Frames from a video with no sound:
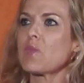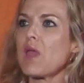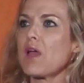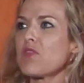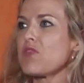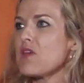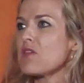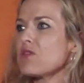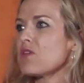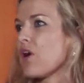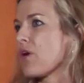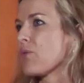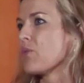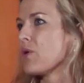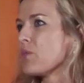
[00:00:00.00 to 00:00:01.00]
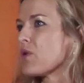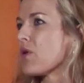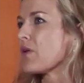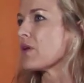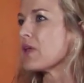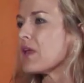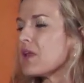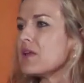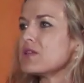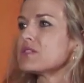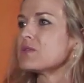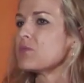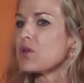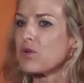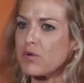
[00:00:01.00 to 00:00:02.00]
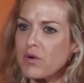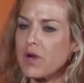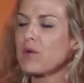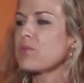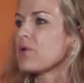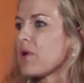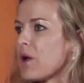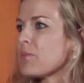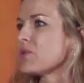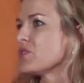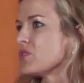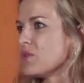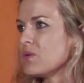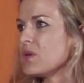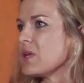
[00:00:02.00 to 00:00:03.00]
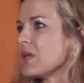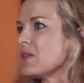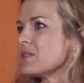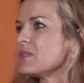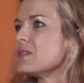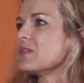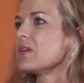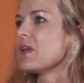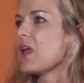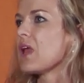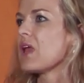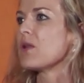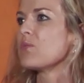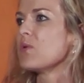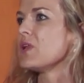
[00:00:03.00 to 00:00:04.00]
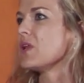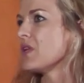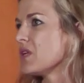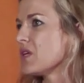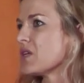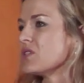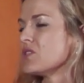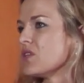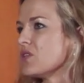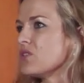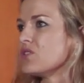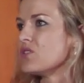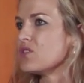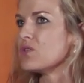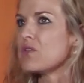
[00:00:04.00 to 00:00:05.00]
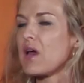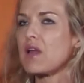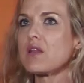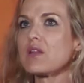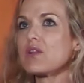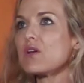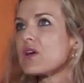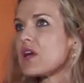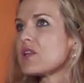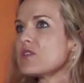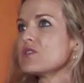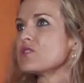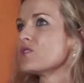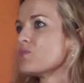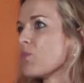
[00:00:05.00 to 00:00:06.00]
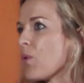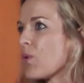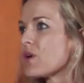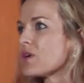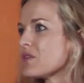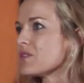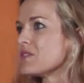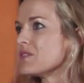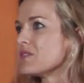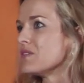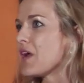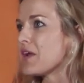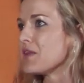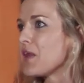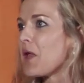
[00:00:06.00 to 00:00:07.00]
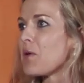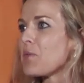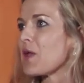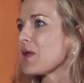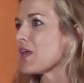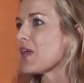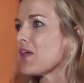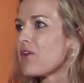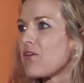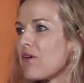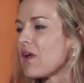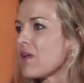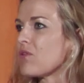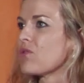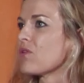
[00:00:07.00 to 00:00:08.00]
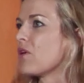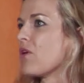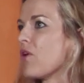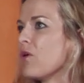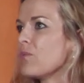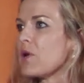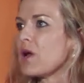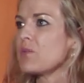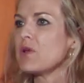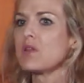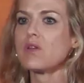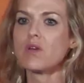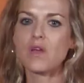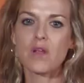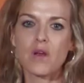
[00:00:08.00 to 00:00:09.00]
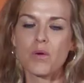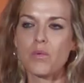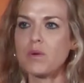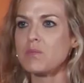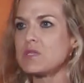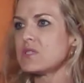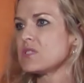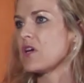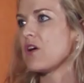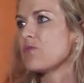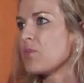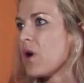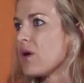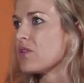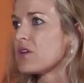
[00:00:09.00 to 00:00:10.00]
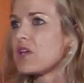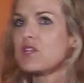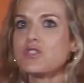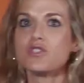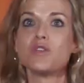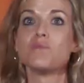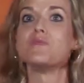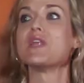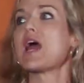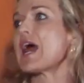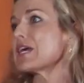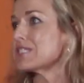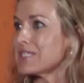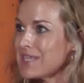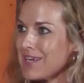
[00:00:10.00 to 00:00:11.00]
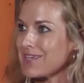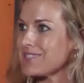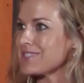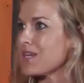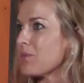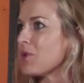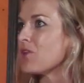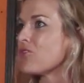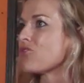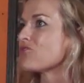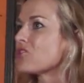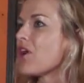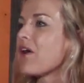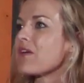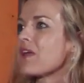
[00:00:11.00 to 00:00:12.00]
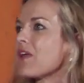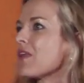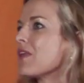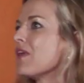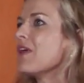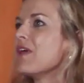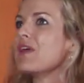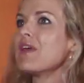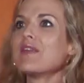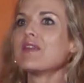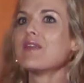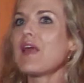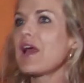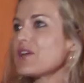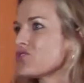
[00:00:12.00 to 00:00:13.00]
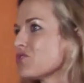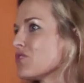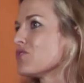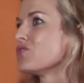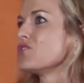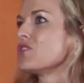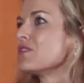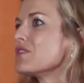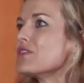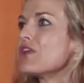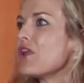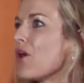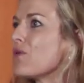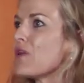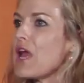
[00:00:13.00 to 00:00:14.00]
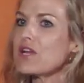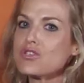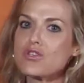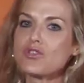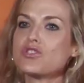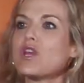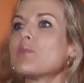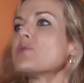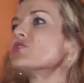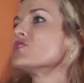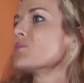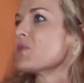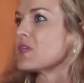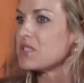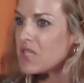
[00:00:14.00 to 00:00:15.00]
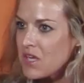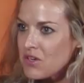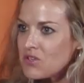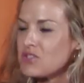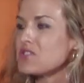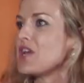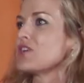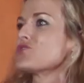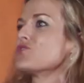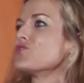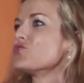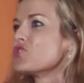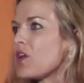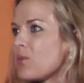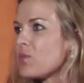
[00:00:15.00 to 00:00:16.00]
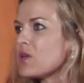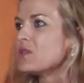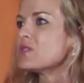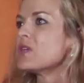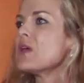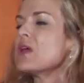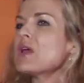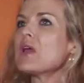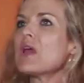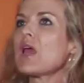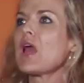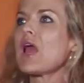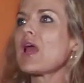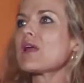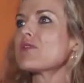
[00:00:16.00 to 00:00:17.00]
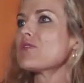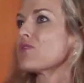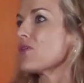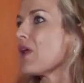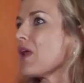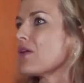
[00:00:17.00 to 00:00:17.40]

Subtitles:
I think our women are getting some incredible opportunities, and we need to continue to do that. Look at the sport dynamic here at Oklahoma. I mean, look at our women's softball, look at gymnastics. I mean, you're talking national, you know, national championship contenders, national champions, and